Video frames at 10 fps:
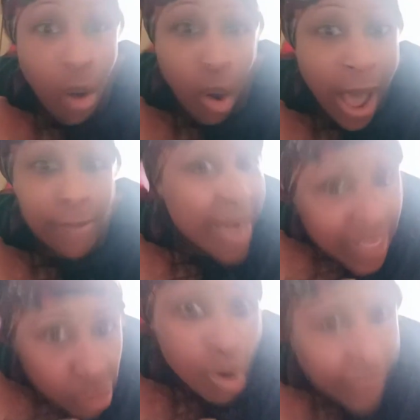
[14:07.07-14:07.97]
Oh, I'm
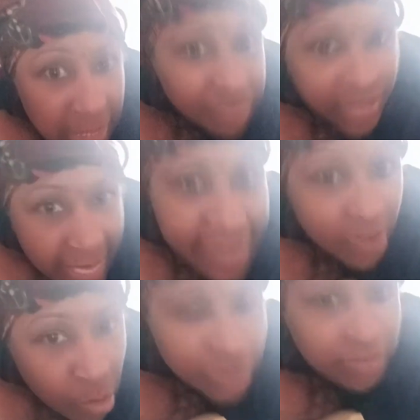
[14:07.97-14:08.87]
notorious for
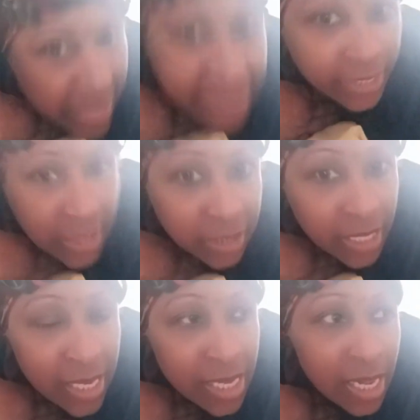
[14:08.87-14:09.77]
getting those messages.